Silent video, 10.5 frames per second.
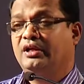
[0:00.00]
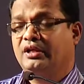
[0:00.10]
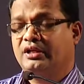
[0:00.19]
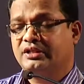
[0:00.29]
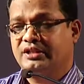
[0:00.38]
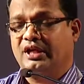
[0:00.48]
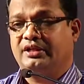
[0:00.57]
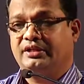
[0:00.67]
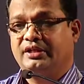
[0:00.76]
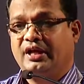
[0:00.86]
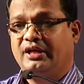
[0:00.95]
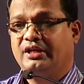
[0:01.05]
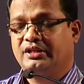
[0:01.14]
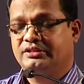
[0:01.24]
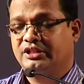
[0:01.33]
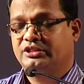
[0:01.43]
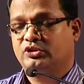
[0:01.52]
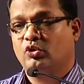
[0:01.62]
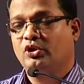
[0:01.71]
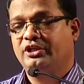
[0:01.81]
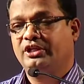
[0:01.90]
result and research
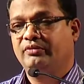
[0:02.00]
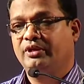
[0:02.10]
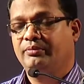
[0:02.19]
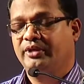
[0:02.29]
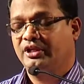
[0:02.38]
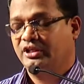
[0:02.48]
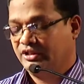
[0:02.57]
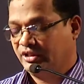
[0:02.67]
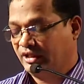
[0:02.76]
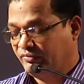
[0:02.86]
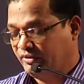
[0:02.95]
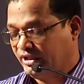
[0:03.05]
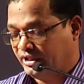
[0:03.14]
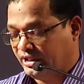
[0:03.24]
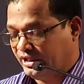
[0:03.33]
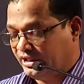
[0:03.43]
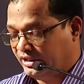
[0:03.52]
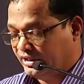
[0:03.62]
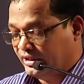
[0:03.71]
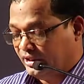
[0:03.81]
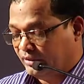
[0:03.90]
quality will be definitely
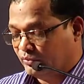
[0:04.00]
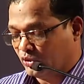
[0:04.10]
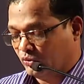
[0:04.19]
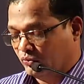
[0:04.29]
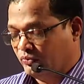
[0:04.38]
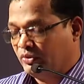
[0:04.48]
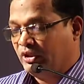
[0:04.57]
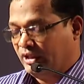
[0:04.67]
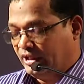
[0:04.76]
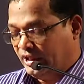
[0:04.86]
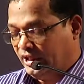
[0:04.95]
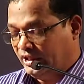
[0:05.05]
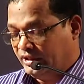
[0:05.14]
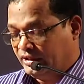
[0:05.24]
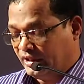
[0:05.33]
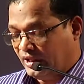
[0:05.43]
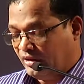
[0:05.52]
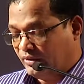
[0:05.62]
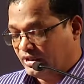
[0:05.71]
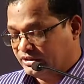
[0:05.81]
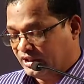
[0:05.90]
improved. In
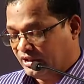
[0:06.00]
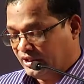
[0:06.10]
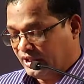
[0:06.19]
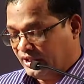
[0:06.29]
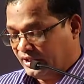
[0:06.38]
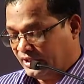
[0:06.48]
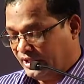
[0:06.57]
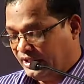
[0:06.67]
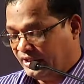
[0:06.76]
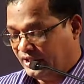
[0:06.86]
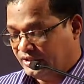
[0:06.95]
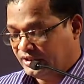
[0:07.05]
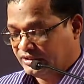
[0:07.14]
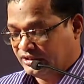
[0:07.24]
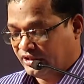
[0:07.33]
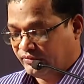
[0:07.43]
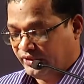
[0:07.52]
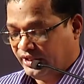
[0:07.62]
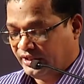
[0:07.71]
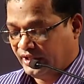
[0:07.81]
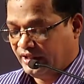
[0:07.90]
our, I done the
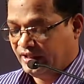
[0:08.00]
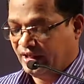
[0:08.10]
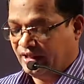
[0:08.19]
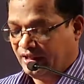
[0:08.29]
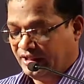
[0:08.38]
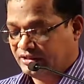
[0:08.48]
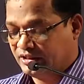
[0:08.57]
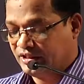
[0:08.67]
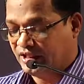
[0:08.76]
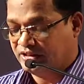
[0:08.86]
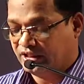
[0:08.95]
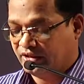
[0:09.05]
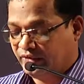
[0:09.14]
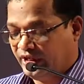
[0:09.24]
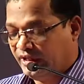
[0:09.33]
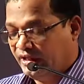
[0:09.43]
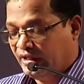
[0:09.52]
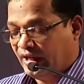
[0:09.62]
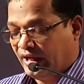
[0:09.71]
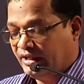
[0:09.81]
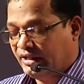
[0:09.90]
survey and analyzed that survey,
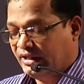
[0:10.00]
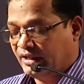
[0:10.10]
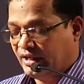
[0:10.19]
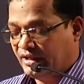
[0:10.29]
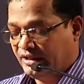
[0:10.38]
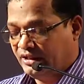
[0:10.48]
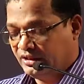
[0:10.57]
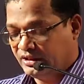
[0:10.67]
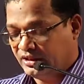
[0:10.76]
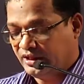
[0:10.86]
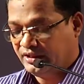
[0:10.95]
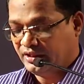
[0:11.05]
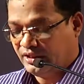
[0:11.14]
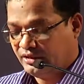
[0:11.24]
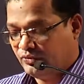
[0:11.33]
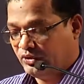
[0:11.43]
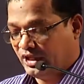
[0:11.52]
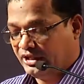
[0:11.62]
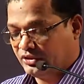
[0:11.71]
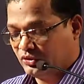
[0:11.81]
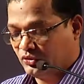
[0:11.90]
and I would
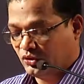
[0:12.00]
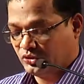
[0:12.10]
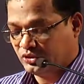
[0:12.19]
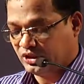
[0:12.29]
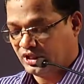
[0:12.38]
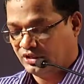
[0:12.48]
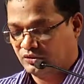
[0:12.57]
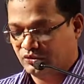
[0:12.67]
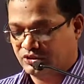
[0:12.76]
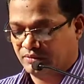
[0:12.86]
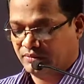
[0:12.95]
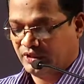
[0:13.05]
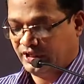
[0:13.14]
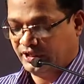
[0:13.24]
like to go to the conclusion